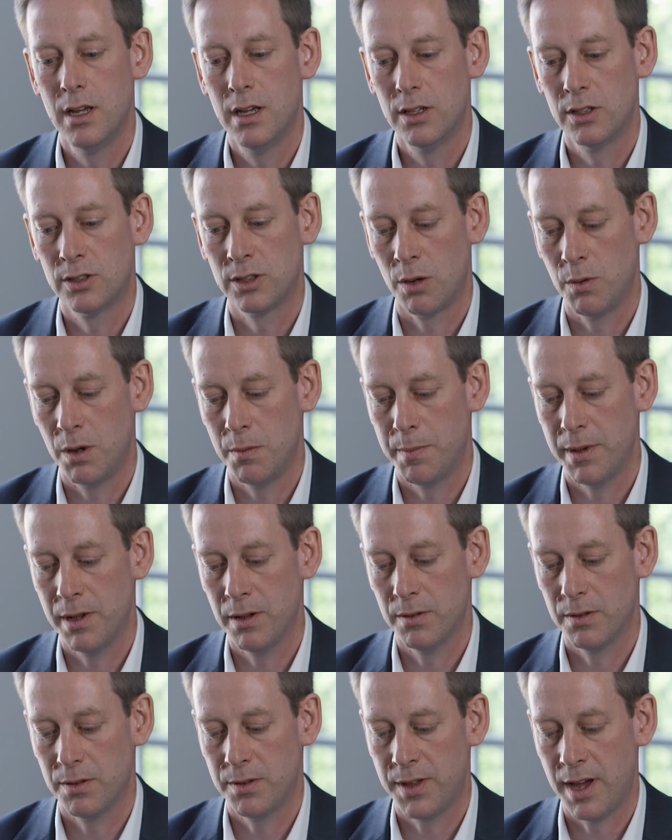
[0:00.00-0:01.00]
So we
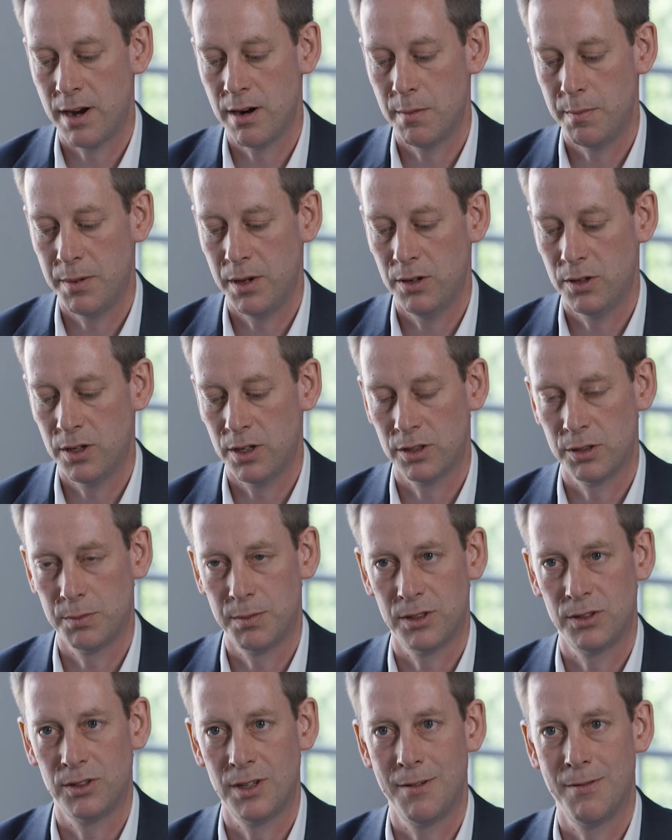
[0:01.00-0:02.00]
built therapeutic
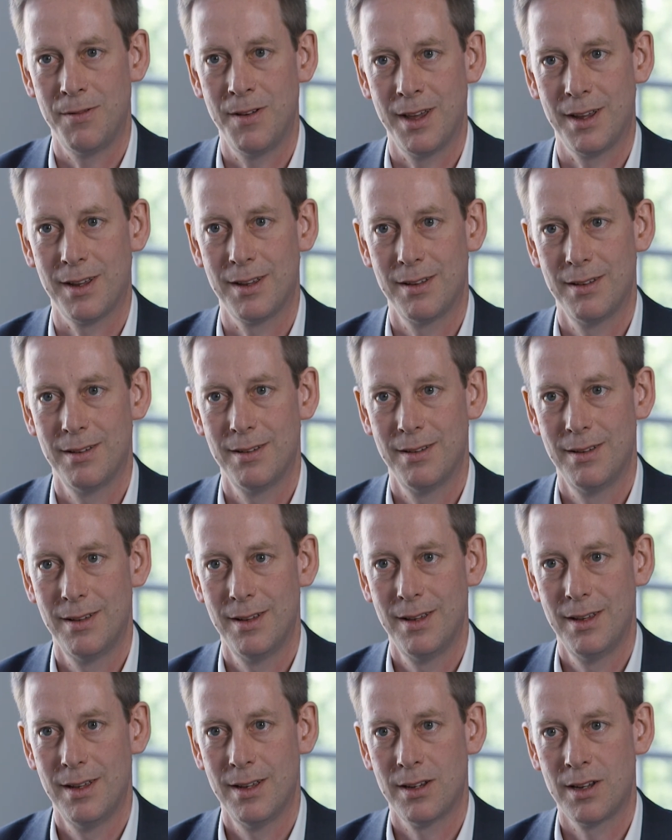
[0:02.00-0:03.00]
specific
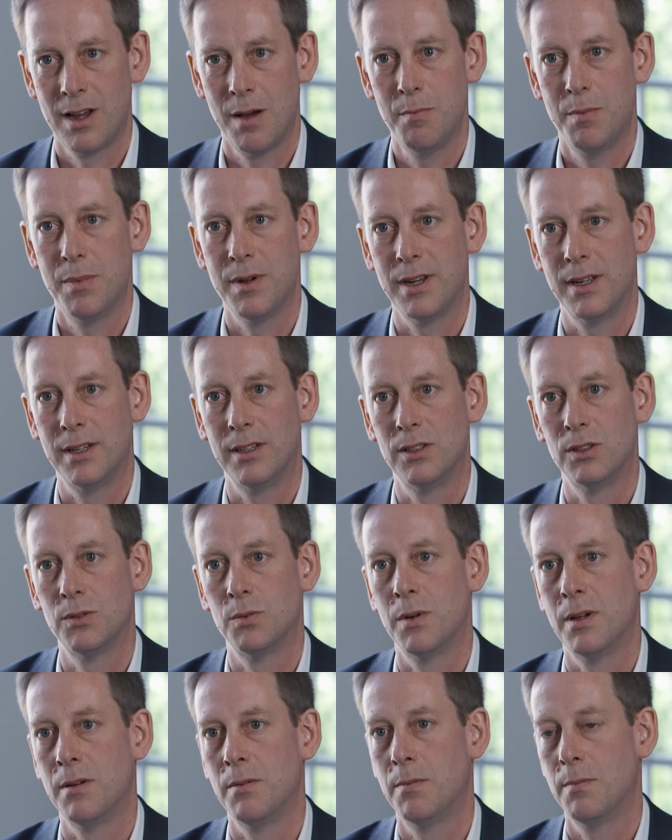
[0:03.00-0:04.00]
companies.
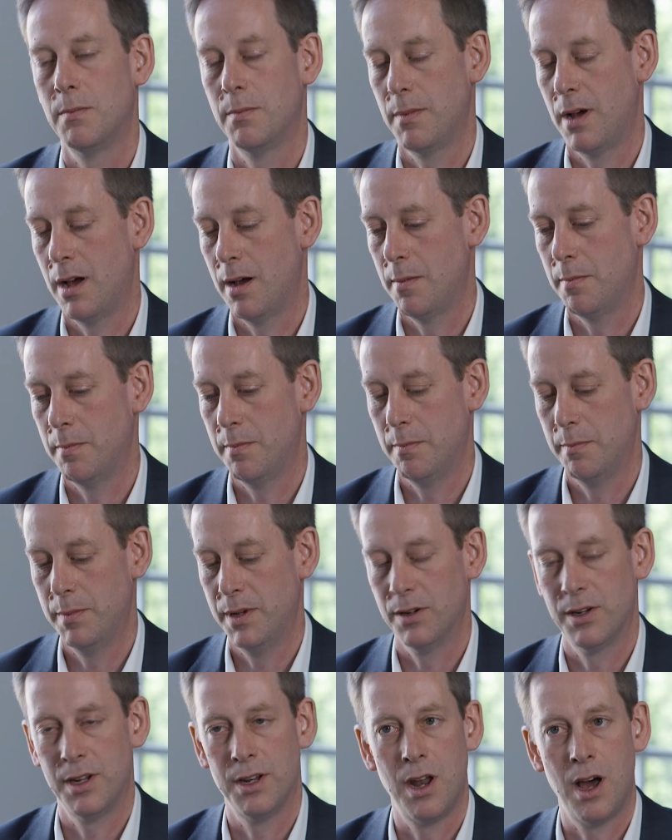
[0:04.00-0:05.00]
We
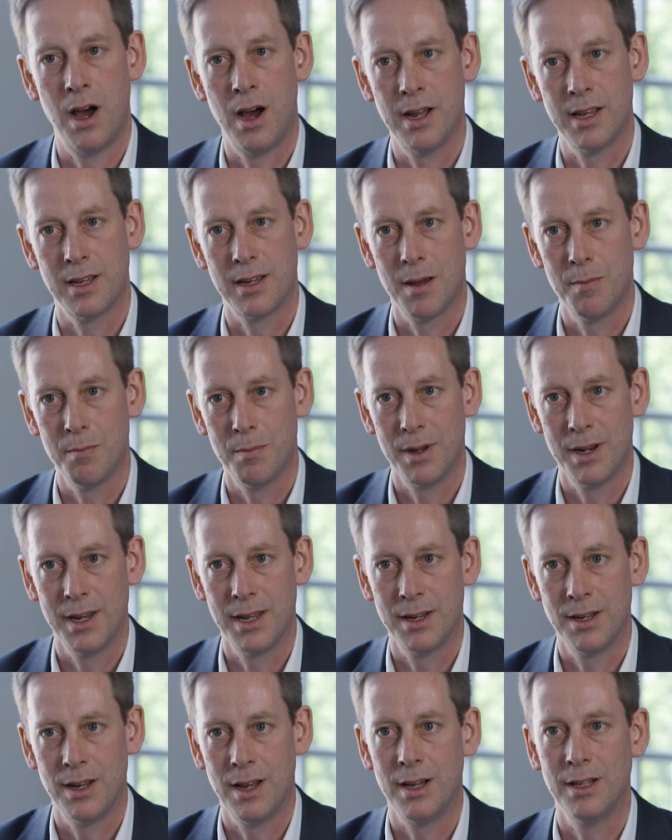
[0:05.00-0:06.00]
built an eye company
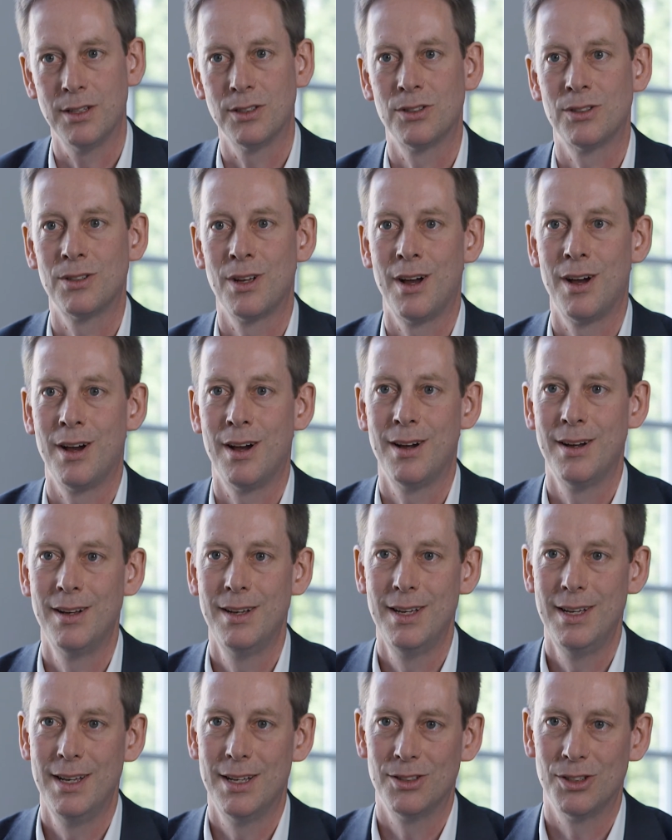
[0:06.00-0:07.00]
in Nightstar,
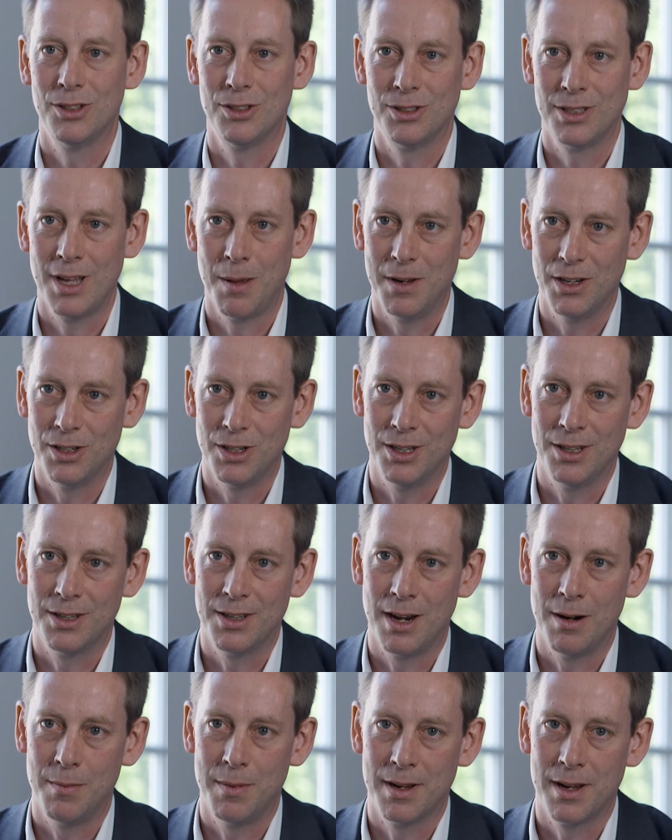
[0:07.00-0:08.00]
a systemic gene
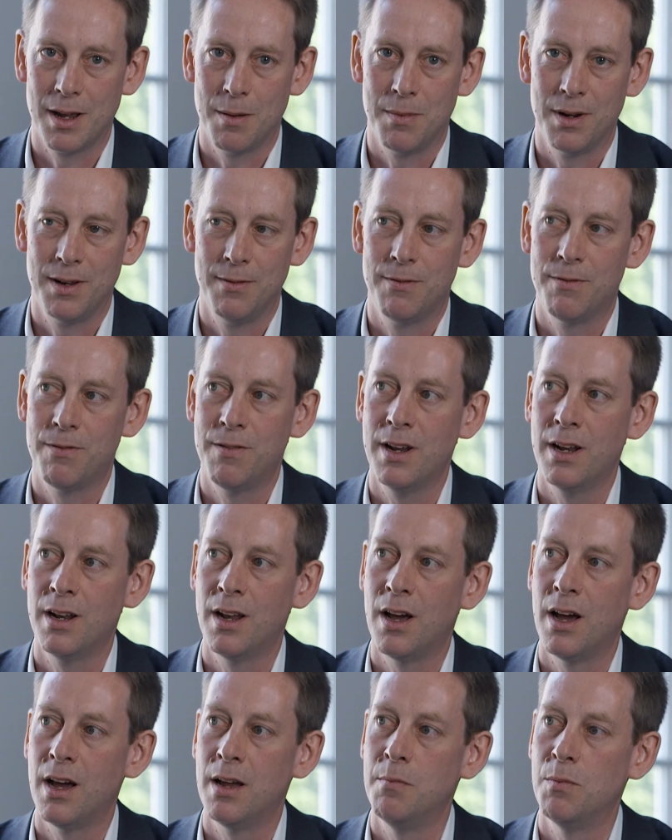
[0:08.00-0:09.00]
therapy company in
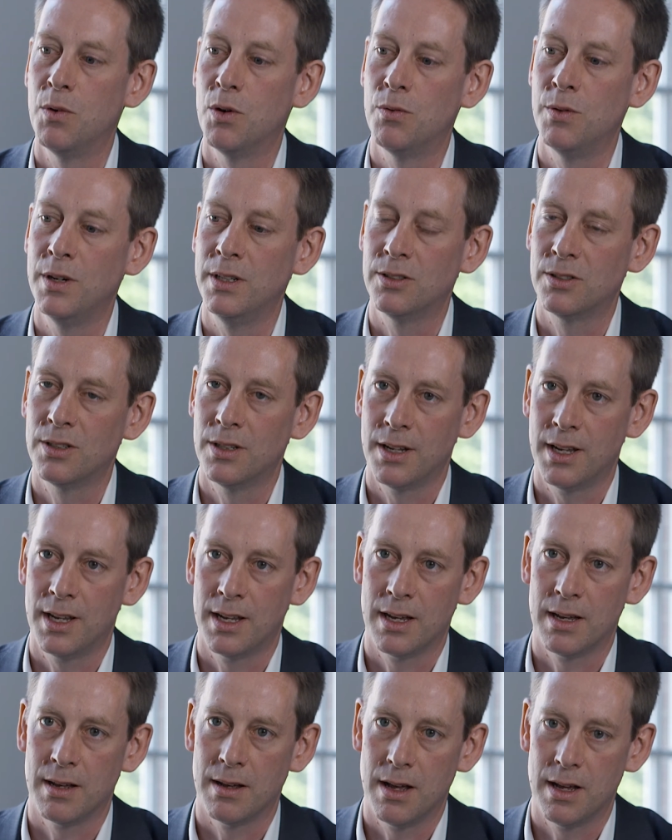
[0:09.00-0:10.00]
Freeline, more recently
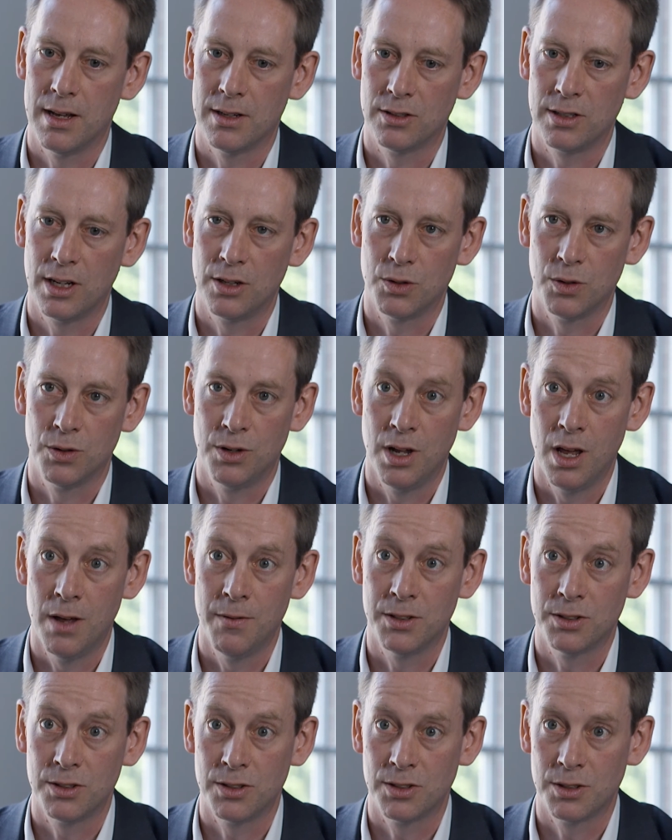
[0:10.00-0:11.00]
a central
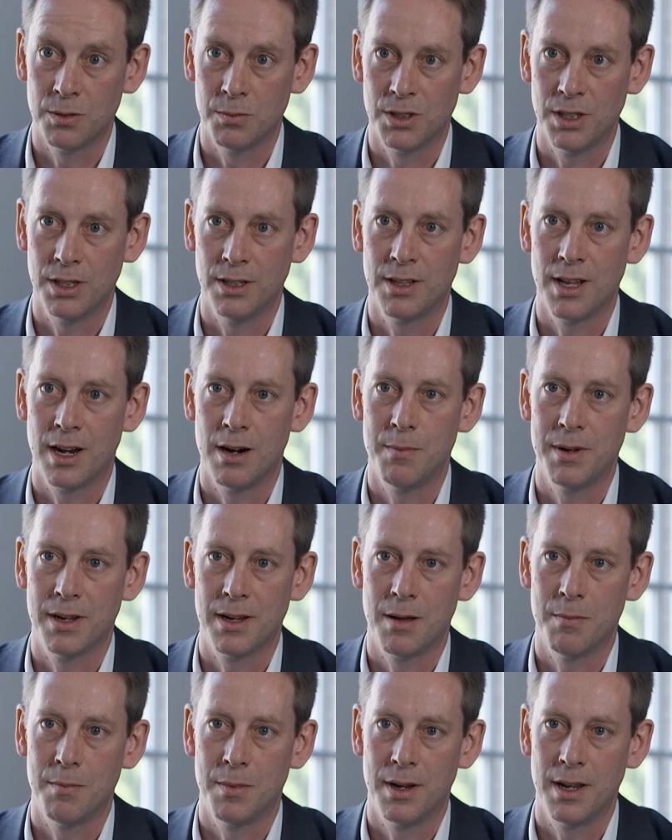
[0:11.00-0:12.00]
nervous system gene therapy
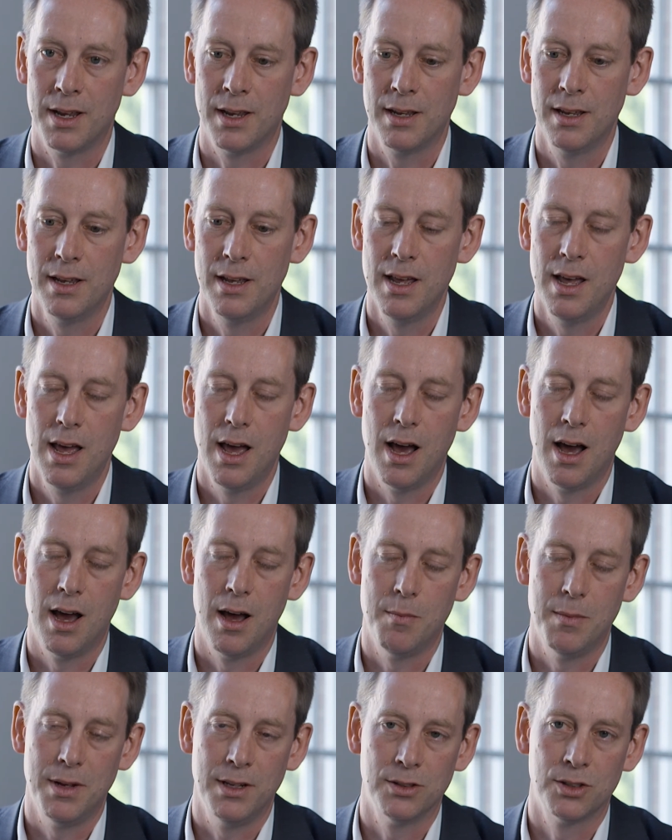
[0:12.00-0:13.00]
company
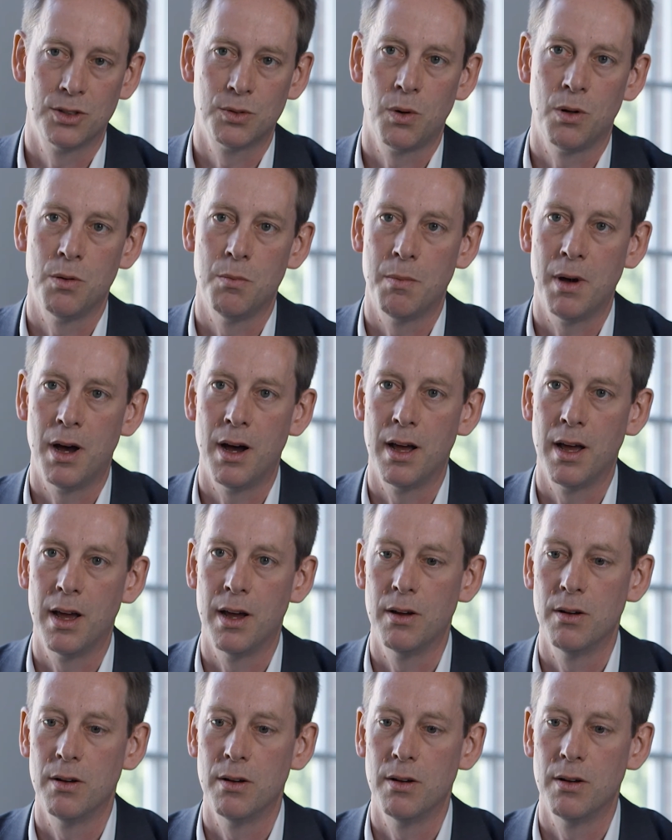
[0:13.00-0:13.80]
in Swan Bio,